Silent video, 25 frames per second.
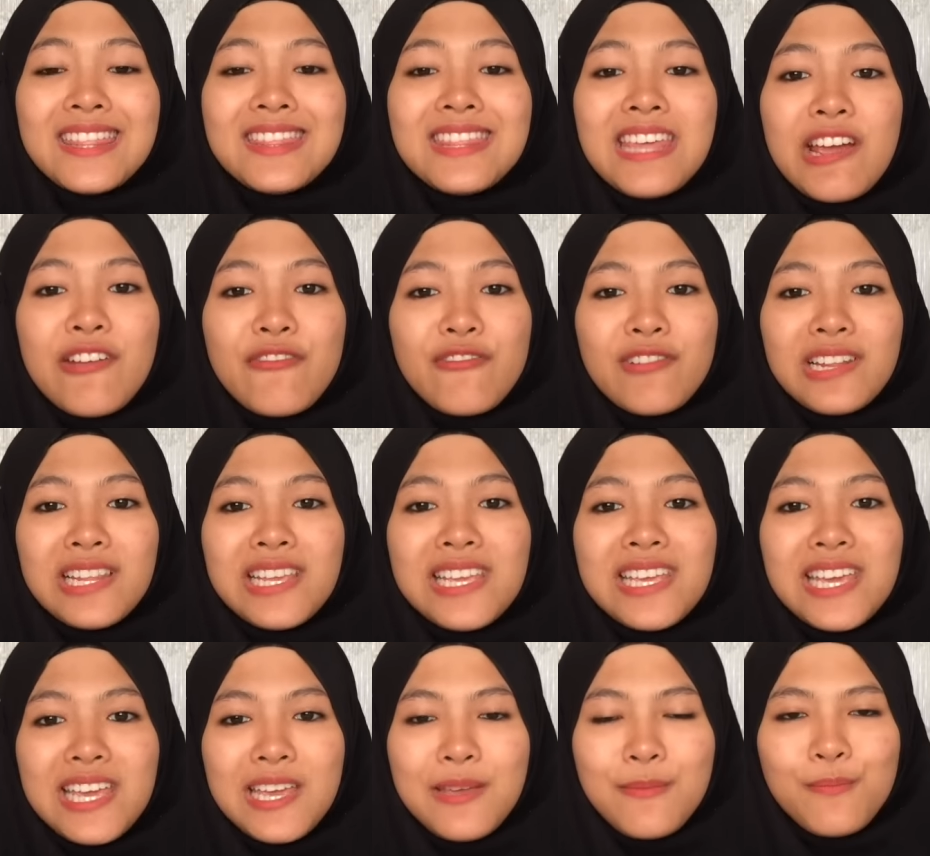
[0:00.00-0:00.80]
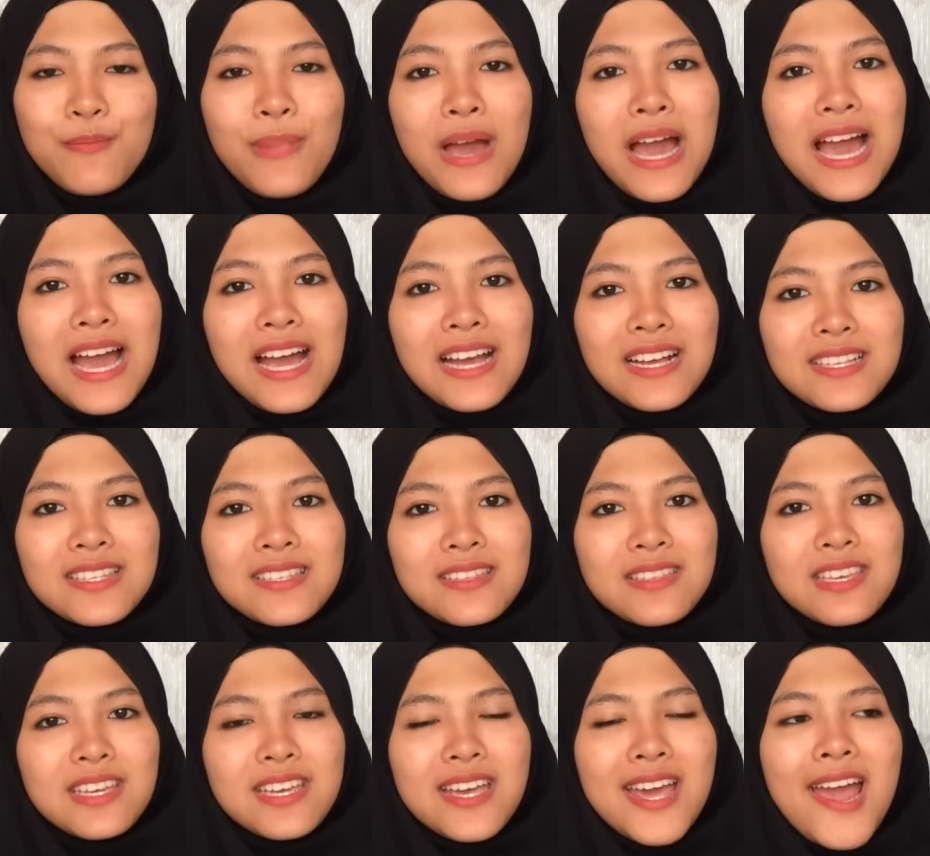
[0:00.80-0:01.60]
that really
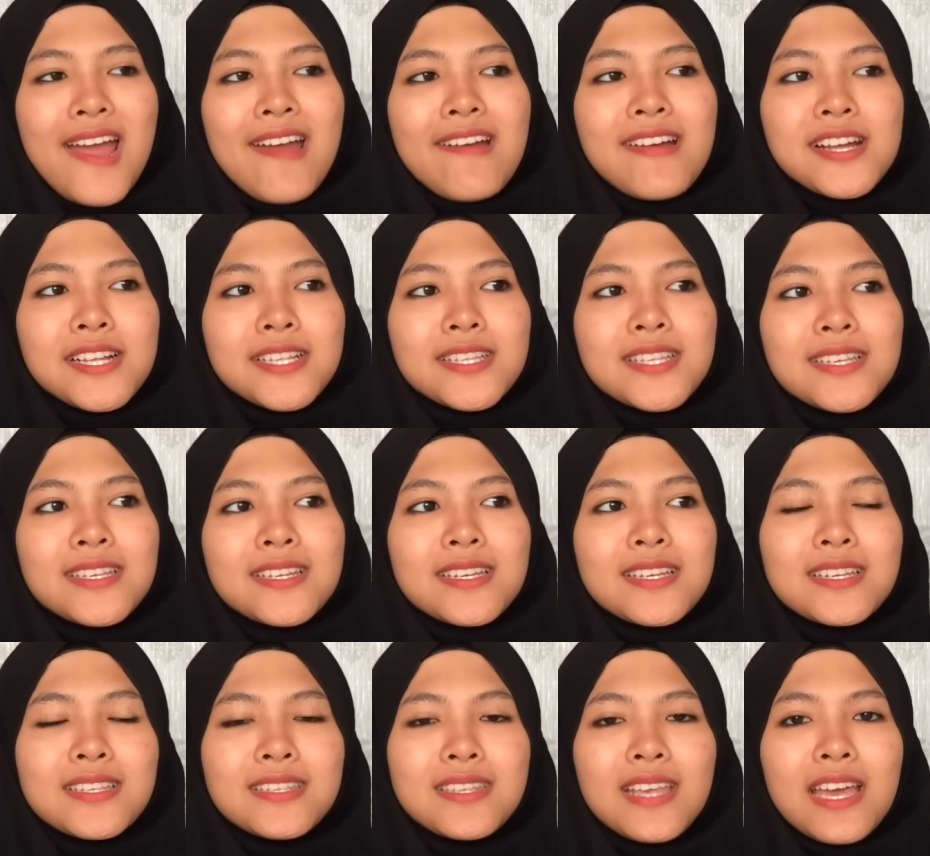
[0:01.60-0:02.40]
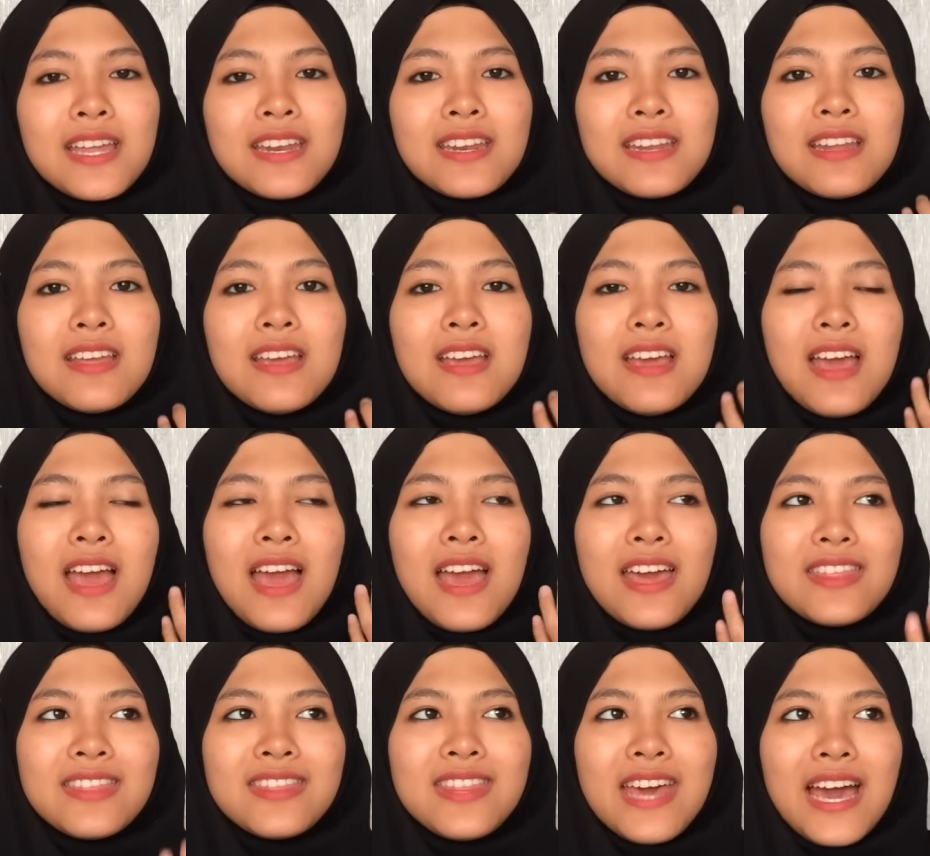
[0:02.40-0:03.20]
impacts the characters,
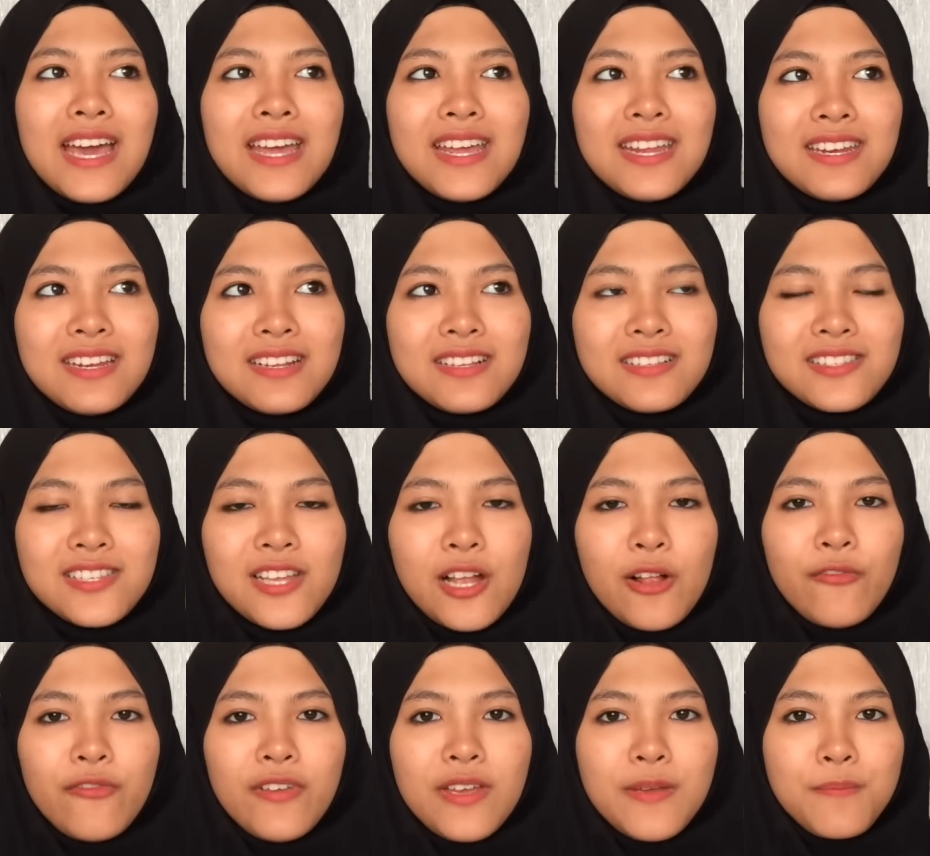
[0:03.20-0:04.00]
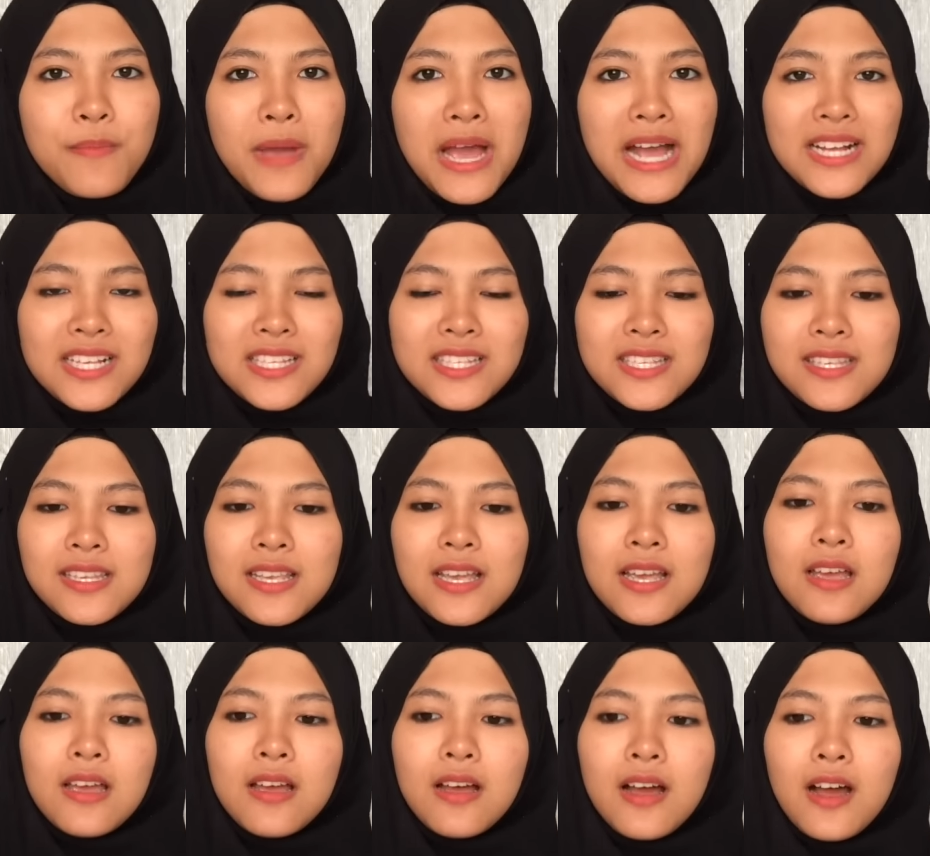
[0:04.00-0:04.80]
and that in itself impacts